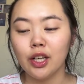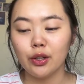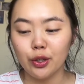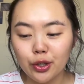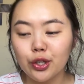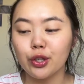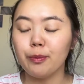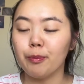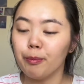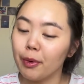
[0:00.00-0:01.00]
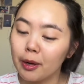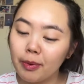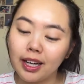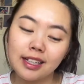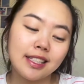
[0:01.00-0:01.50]
YouTube
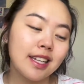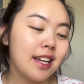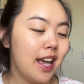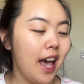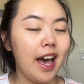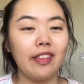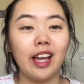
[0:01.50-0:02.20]
mukbangs and